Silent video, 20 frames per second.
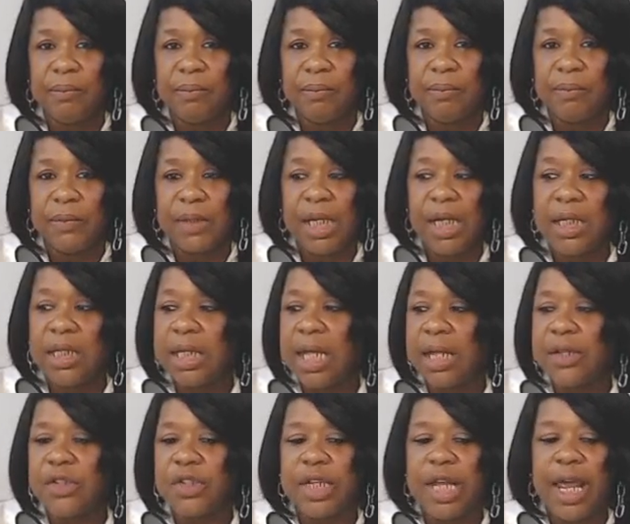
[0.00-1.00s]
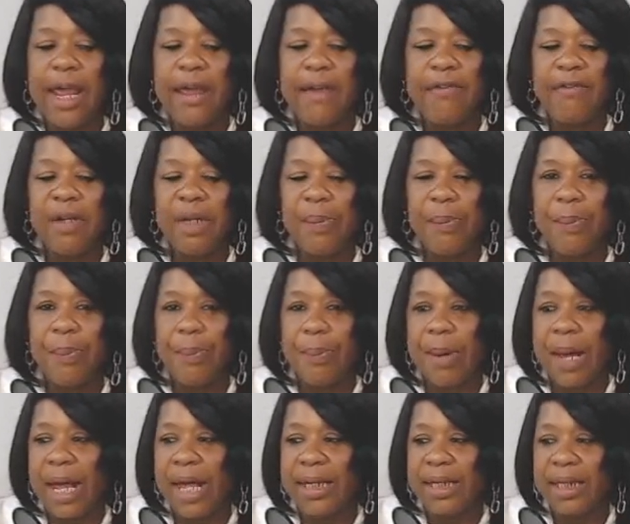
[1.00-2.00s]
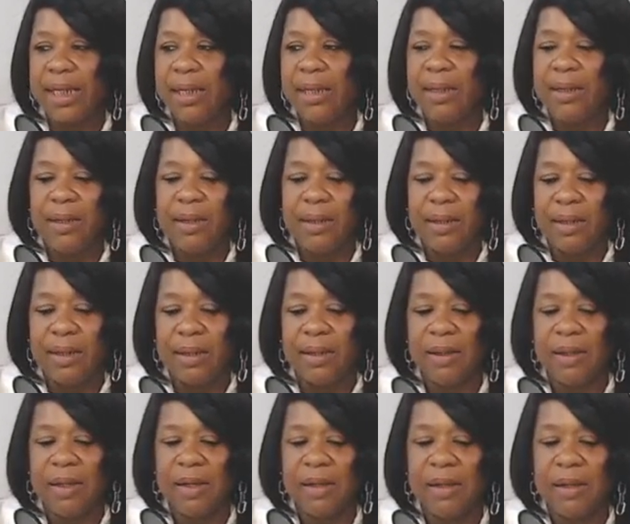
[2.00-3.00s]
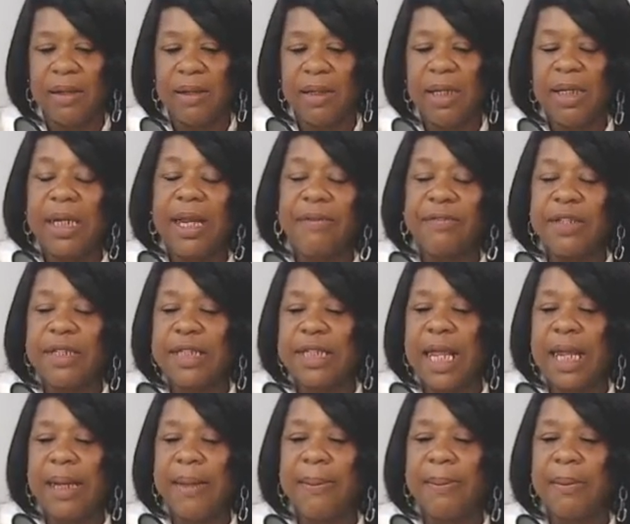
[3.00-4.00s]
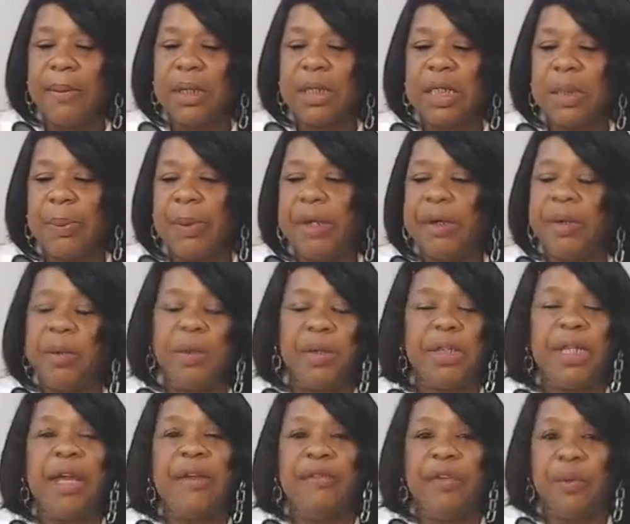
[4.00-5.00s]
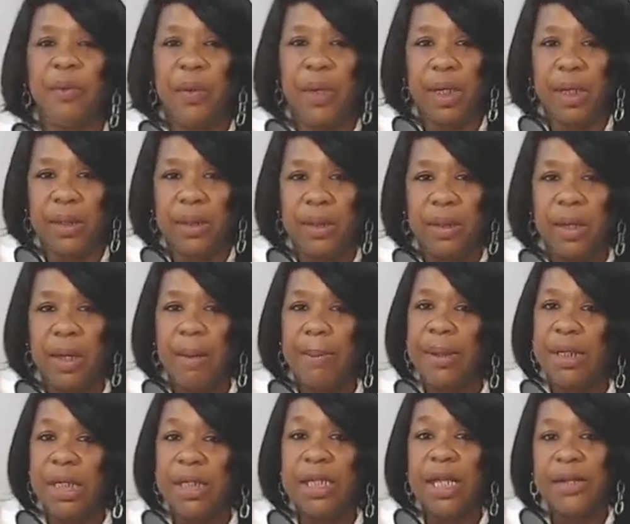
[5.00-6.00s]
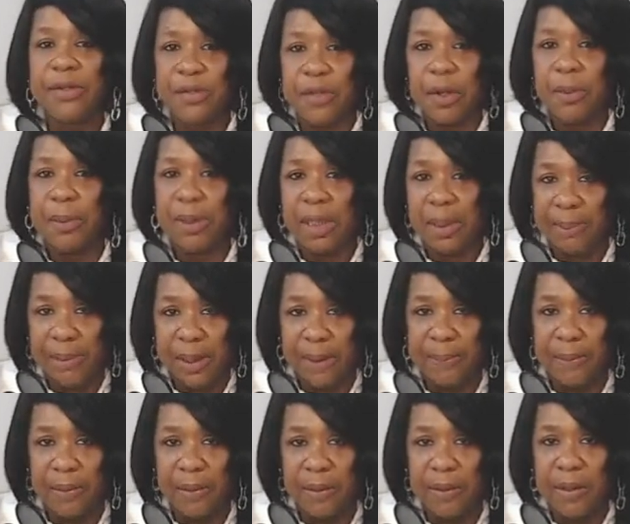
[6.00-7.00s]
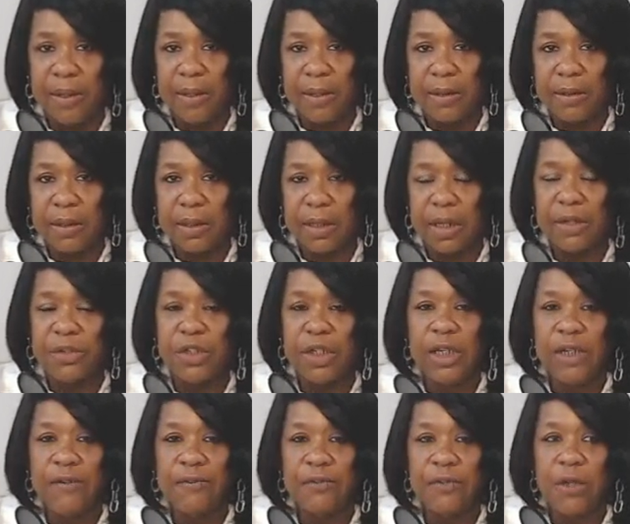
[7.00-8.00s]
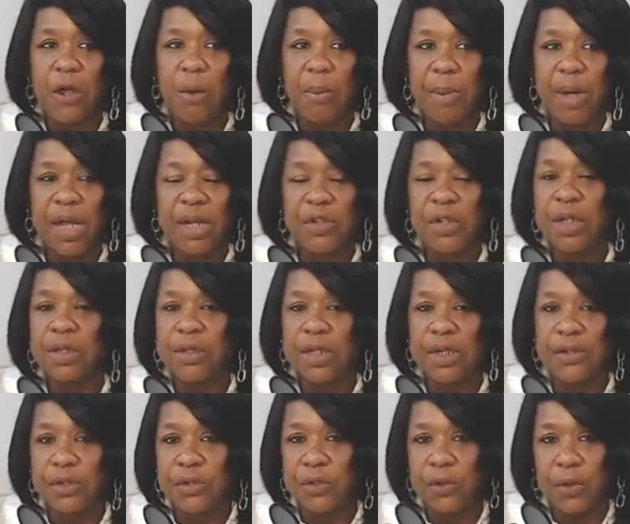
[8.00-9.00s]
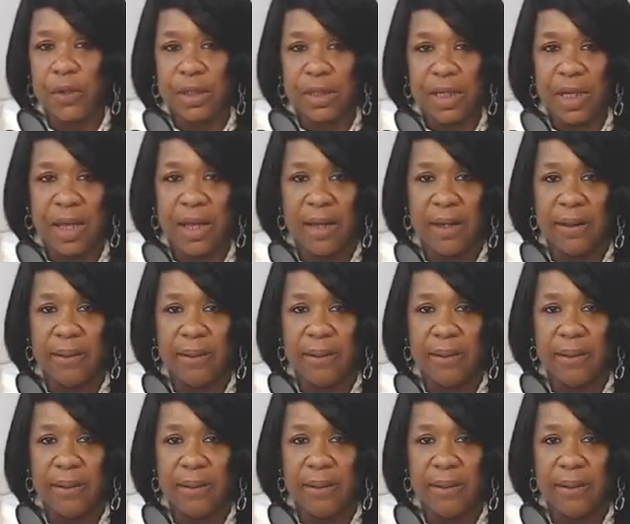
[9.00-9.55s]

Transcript: He touched everybody. He left the same spirit with everyone. But he touched so many people to achieve so much in such a short time.